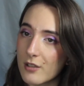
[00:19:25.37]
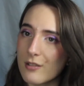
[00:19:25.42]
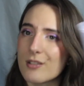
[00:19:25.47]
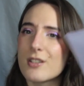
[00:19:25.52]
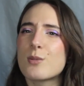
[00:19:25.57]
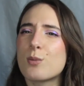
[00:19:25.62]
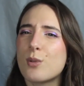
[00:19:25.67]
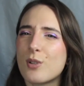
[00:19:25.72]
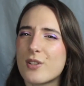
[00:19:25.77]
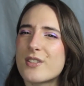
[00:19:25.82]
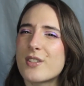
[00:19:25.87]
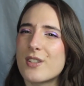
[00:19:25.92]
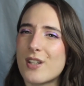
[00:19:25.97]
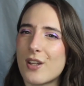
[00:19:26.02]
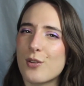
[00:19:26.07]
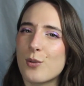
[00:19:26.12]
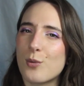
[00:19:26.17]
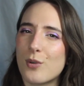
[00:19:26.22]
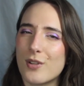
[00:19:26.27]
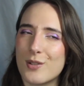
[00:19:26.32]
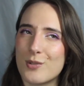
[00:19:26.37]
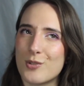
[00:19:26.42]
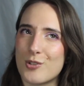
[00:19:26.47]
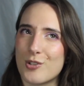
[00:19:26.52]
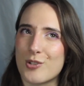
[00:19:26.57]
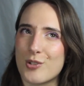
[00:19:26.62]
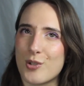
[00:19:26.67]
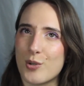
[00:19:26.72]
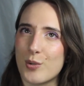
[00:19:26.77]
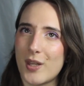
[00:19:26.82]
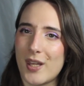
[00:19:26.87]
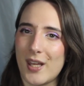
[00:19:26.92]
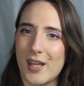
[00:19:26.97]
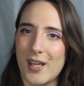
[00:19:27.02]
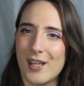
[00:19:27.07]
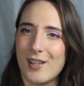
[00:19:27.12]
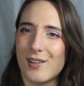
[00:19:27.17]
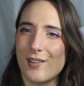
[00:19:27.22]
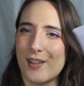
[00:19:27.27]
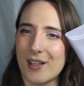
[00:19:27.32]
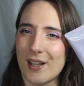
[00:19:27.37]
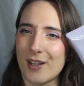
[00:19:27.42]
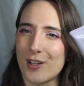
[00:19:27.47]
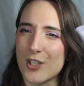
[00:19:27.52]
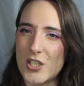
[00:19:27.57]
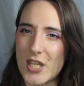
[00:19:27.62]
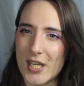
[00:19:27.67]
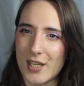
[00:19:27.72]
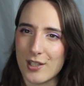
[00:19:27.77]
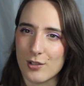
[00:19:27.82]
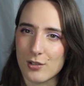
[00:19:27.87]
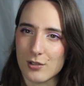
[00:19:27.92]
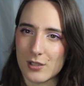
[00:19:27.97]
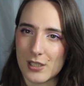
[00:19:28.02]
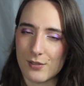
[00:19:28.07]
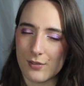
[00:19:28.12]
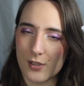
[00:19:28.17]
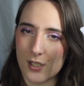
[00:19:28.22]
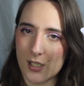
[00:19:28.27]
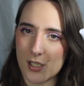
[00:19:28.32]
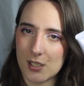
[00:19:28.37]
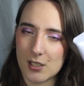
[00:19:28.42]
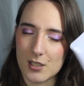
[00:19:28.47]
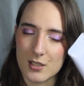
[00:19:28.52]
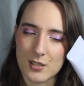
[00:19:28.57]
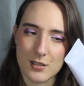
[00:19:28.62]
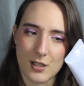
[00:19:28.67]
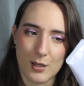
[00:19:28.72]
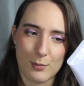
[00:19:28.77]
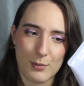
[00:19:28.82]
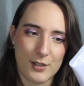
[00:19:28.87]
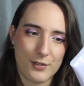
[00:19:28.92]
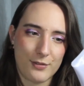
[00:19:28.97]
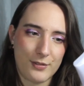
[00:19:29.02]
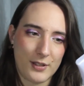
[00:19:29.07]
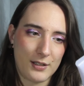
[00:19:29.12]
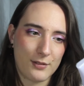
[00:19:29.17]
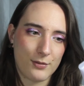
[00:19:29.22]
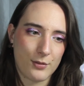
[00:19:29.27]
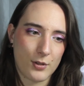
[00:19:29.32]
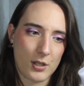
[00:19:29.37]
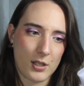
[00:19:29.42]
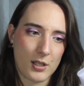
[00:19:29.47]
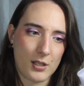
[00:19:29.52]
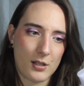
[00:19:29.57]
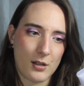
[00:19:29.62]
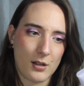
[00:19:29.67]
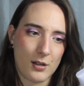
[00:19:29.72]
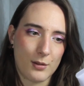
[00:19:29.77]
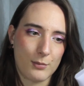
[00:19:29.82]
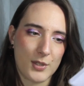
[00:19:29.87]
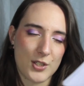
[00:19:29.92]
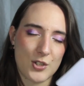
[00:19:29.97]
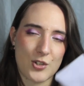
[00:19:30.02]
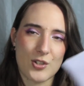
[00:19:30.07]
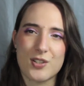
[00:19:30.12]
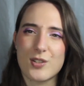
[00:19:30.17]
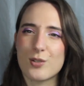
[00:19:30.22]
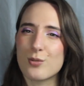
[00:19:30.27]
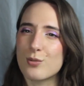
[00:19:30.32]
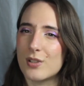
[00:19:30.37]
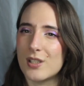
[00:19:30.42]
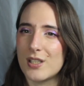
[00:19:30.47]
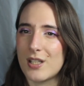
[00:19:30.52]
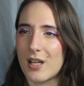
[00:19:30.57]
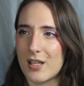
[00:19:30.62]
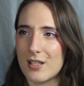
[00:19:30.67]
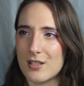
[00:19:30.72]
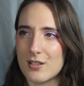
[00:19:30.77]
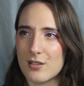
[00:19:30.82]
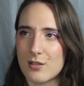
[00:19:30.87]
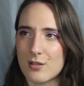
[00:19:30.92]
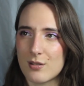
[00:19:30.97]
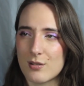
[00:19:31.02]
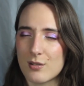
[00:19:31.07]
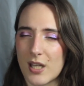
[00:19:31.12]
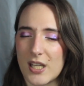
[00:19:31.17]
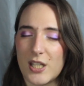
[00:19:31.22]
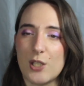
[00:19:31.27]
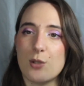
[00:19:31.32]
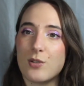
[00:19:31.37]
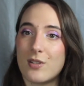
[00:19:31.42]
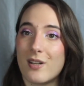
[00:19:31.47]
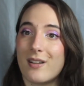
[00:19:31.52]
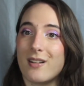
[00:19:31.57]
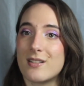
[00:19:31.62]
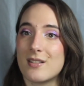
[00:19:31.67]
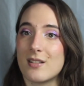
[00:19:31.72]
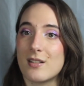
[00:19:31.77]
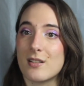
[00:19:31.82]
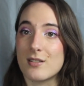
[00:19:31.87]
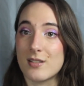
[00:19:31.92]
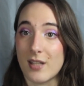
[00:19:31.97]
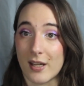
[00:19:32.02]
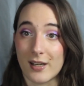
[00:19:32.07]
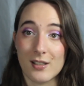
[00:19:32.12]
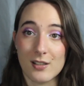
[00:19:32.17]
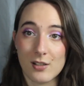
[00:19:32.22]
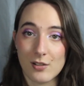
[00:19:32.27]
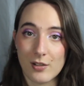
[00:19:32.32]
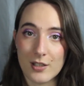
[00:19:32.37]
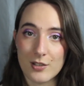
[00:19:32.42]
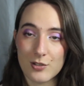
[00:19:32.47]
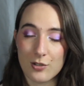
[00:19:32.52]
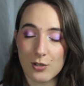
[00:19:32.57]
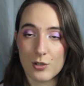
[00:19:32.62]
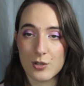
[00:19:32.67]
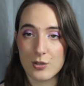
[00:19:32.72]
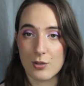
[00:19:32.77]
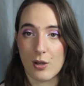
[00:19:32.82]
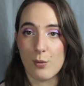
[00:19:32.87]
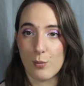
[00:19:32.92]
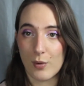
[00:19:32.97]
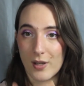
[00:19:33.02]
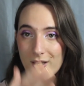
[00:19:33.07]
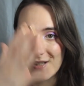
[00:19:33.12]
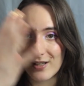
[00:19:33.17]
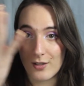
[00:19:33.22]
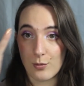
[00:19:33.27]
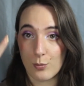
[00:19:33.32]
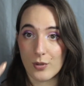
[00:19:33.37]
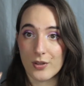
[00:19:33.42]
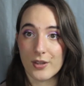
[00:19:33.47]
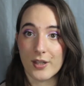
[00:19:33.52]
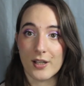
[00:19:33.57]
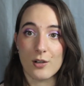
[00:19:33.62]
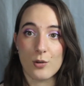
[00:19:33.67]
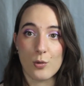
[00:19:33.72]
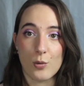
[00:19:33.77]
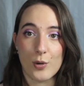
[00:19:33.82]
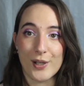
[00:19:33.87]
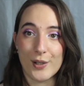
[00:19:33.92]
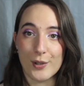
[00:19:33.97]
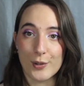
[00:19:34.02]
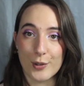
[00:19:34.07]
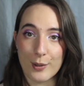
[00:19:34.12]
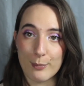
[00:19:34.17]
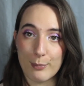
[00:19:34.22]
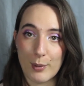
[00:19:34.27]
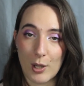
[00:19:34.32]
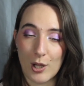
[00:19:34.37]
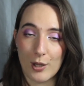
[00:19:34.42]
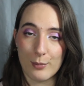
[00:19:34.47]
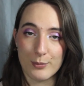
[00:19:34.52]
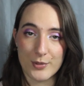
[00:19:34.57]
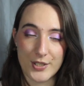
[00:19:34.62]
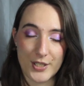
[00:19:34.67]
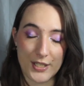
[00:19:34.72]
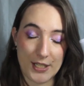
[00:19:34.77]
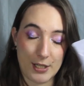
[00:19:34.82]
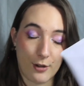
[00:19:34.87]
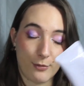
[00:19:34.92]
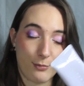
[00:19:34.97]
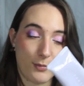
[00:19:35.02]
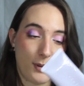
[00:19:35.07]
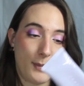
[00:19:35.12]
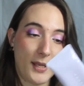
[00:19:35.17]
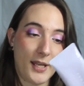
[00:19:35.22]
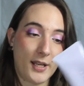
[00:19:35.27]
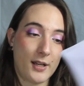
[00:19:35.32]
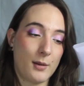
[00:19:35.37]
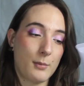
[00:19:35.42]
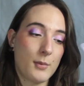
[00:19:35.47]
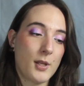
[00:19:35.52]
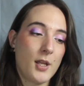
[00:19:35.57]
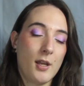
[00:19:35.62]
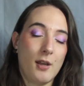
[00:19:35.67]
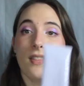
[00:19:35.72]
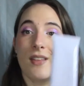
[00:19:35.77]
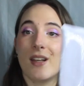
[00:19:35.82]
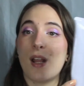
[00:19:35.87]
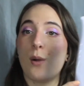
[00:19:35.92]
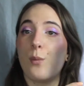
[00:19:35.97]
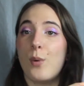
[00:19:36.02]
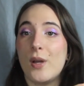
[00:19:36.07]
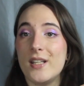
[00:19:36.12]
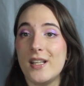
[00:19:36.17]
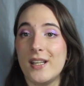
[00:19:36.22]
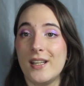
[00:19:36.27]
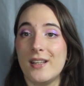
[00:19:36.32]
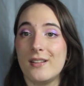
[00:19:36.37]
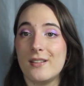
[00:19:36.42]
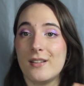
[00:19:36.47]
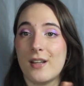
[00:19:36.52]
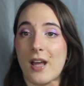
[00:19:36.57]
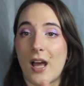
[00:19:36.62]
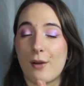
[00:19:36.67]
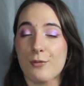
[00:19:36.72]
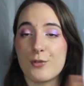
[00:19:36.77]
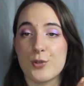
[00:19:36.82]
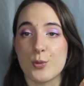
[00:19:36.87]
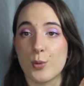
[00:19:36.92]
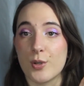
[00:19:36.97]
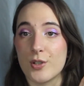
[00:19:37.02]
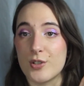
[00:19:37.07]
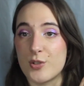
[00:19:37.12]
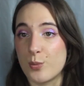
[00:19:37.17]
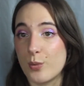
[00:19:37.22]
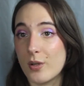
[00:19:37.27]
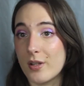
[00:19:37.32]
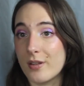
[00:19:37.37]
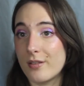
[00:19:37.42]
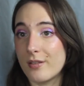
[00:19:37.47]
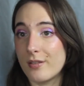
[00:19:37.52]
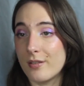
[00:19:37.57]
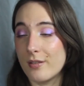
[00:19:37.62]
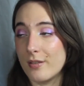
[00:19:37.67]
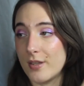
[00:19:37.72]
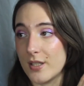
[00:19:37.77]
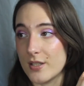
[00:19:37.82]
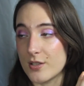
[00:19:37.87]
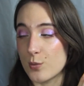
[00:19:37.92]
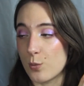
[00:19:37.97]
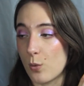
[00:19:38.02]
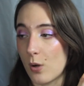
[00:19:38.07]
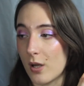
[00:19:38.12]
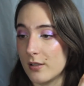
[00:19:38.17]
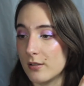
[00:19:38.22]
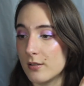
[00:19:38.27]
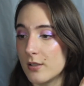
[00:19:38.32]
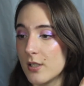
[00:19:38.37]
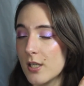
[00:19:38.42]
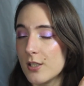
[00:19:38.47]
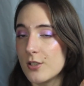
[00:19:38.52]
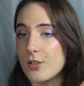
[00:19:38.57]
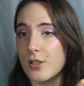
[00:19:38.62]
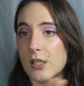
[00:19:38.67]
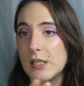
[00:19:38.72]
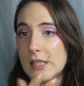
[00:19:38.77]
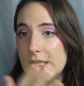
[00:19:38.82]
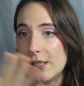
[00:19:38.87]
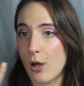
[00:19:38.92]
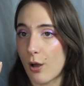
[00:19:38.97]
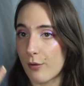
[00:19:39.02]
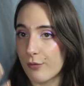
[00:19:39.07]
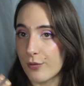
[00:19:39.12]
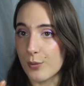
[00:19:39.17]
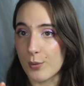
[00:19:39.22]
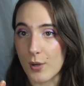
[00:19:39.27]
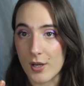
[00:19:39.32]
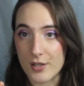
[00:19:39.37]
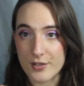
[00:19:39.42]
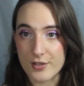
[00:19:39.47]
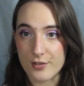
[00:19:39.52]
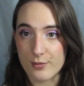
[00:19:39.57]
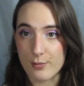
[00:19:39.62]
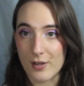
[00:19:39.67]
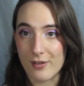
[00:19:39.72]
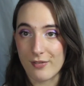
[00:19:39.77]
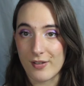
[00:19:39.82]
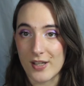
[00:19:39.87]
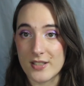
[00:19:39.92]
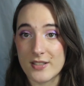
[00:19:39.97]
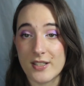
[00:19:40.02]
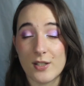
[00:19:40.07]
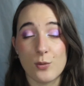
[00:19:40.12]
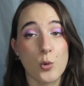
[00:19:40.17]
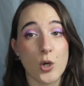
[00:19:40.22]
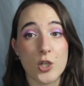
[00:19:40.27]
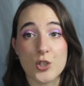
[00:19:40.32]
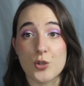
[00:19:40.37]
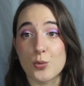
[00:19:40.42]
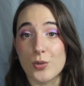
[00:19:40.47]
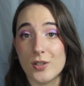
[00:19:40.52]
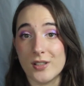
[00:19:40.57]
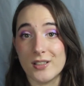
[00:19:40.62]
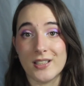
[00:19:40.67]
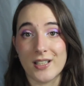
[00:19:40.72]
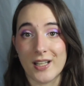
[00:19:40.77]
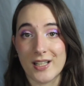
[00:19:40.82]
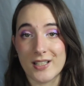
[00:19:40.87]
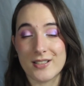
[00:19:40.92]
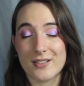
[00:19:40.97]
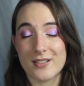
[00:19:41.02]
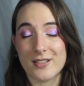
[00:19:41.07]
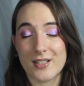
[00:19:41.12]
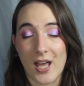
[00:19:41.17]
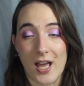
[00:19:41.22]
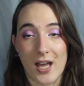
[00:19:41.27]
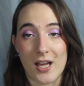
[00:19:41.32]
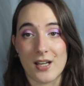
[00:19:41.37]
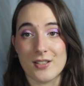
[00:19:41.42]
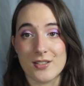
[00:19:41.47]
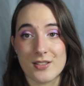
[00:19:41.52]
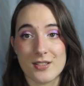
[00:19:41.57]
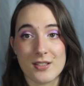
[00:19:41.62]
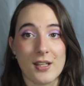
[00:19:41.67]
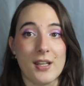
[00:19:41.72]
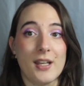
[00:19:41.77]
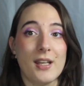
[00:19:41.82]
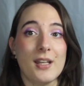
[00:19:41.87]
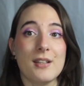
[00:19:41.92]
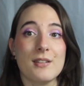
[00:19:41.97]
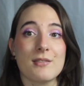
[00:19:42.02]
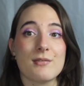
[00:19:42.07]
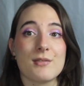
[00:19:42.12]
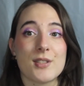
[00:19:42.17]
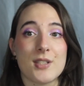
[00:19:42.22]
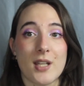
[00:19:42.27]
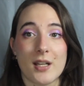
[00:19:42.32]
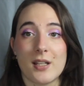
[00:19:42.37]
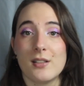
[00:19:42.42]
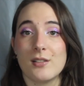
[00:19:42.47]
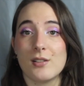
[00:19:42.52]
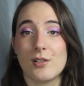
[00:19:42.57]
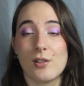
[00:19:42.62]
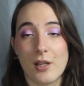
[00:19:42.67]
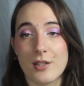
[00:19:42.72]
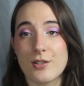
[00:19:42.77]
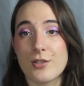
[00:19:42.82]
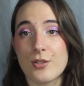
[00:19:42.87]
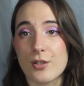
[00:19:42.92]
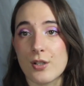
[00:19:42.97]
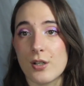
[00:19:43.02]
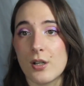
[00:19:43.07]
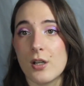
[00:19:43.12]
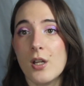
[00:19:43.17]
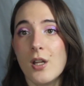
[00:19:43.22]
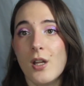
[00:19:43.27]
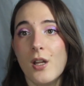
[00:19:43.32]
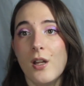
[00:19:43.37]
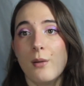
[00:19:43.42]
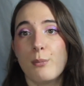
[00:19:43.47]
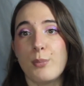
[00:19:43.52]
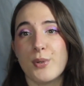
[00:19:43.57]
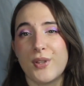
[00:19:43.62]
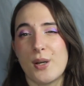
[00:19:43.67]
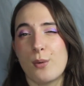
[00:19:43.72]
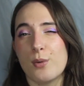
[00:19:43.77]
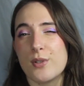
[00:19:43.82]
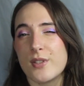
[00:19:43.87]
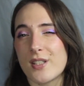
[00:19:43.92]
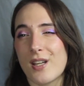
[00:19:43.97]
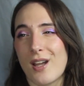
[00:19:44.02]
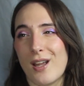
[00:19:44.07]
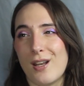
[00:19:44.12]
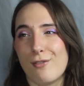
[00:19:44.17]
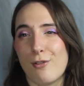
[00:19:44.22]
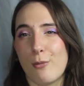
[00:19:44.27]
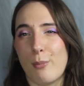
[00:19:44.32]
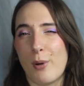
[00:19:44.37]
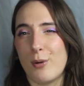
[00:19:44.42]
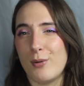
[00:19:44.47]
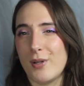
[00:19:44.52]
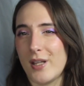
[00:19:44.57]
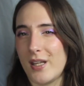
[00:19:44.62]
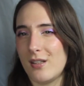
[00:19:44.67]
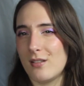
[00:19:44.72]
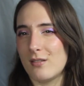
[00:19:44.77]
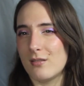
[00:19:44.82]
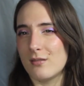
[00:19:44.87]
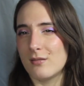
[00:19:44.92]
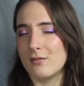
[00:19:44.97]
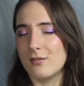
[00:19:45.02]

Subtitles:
This one was another one that was just okay. Like I could take it or leave it. It's not my favorite. It's just a really nice, I used it as a second cleanser. So I went in with like an oil or a balm to take off my makeup. And then I went in afterwards with this one to clean off the rest of my face. It worked really nice as a second cleanser, but that was kind of about it.